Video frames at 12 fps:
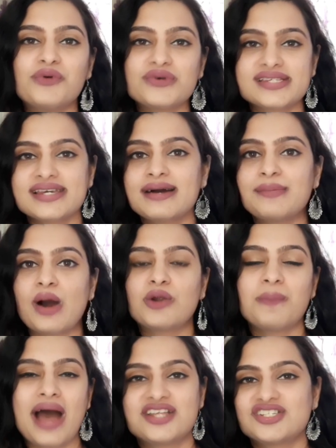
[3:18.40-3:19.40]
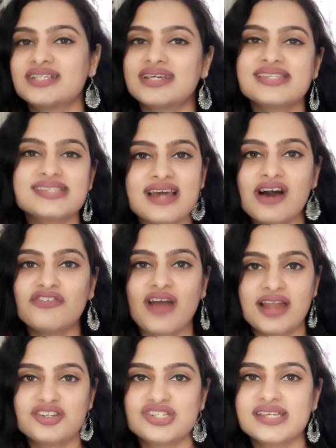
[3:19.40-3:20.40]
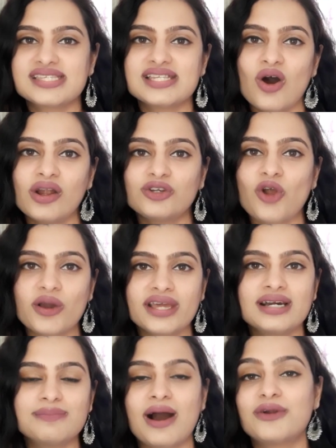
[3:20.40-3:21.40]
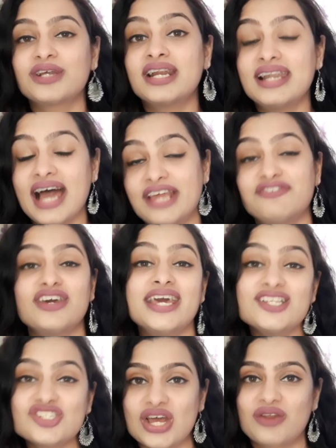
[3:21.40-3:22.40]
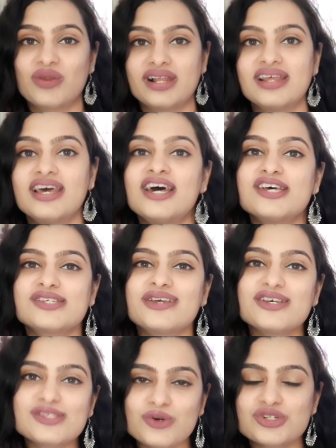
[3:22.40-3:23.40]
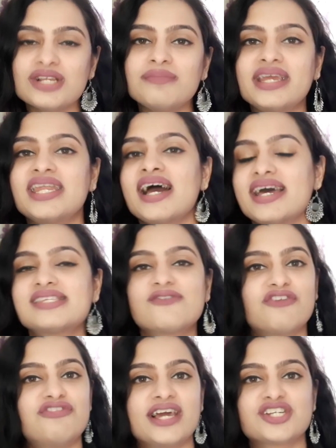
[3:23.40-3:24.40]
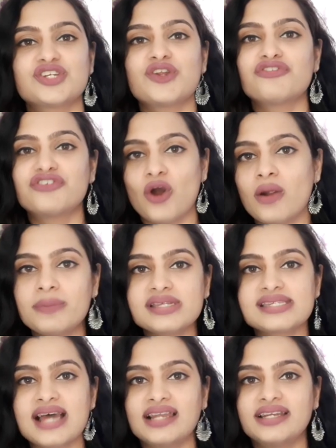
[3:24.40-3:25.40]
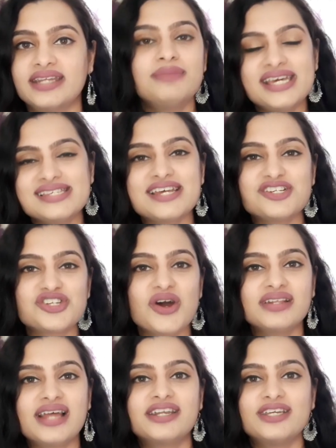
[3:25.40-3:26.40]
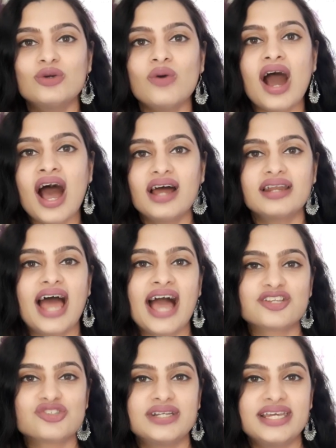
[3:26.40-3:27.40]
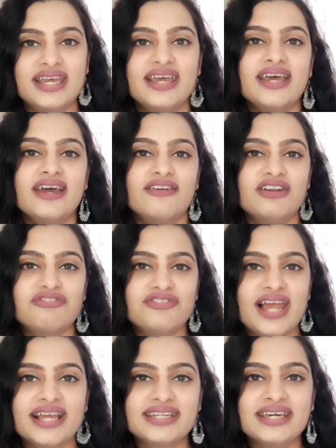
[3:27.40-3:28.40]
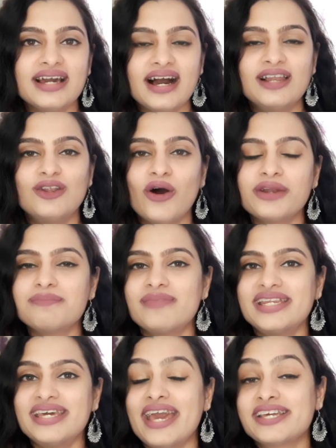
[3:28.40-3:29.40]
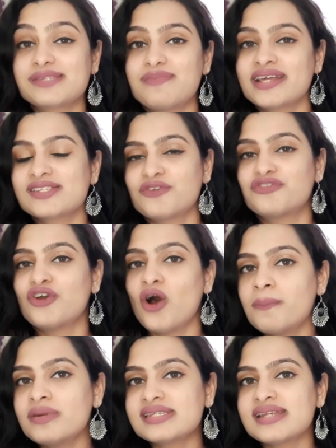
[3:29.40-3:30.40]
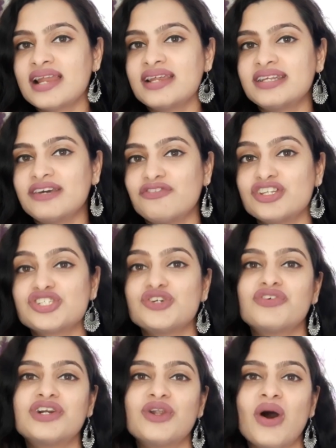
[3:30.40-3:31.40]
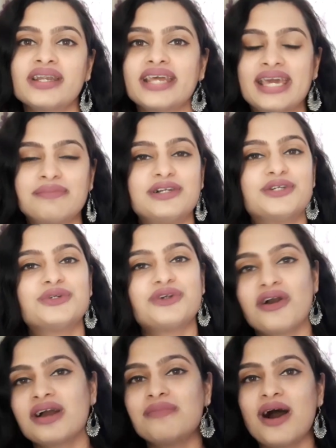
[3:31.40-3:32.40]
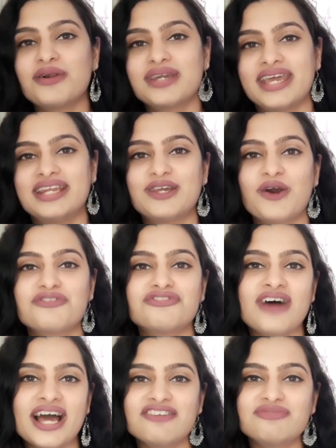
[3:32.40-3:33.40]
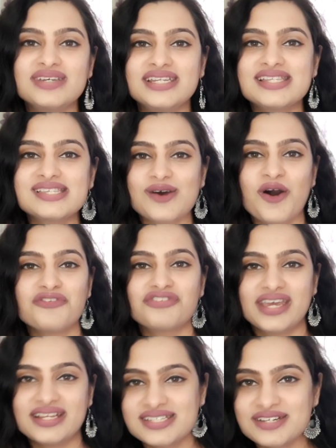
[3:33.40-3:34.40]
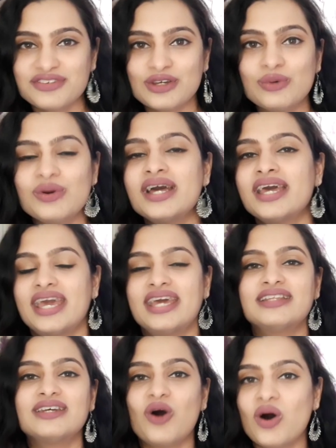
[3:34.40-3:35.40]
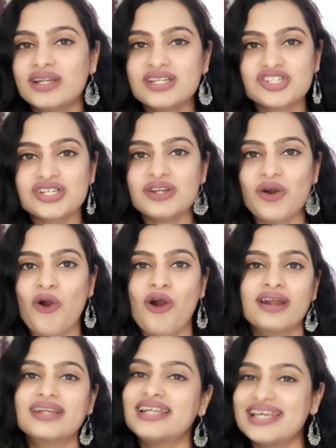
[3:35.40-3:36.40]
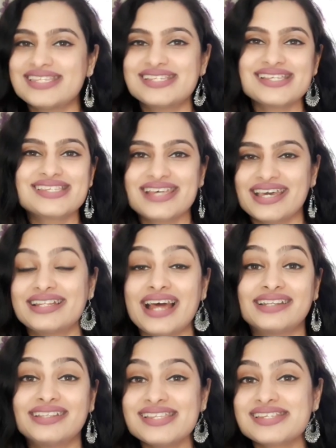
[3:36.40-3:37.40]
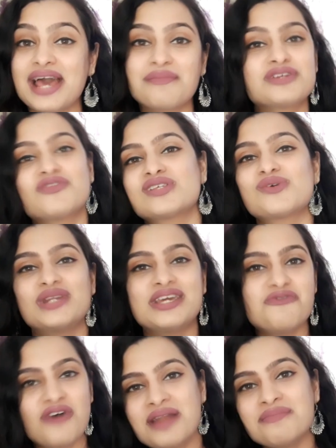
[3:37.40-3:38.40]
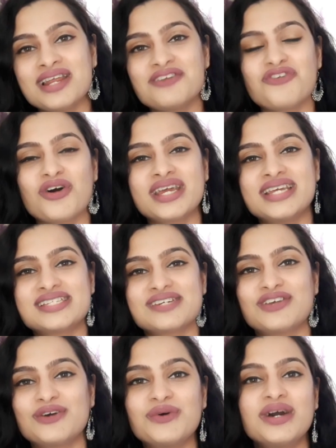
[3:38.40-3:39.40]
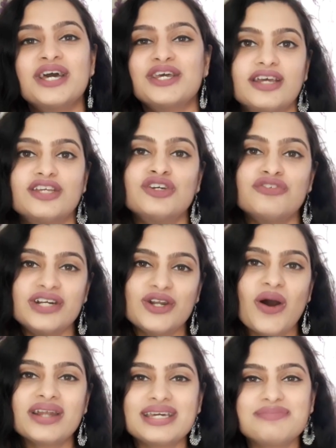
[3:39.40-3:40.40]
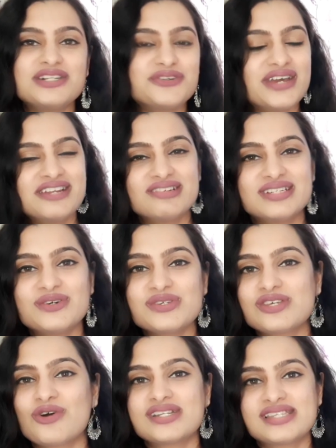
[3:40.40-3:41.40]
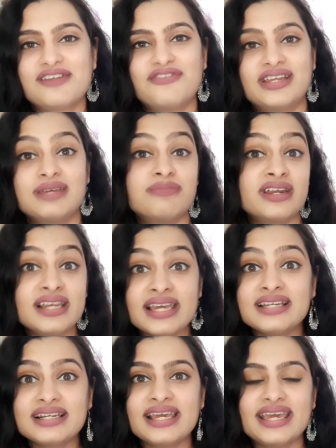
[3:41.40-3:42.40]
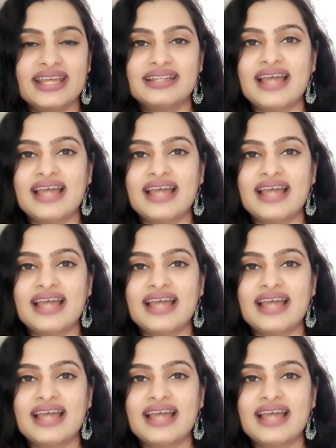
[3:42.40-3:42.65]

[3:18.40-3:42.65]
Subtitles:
posting about pageant and stuff and she's not talking about her life in general. So your social media is reflection of your personality. Please ensure that you are actually reflecting a lot many aspects of your personality which you were not able to talk about in your 5 minutes of interview in the audition, or let's just say that this time it was only 1 minute for interview. You were not able to introduce yourself very brilliantly in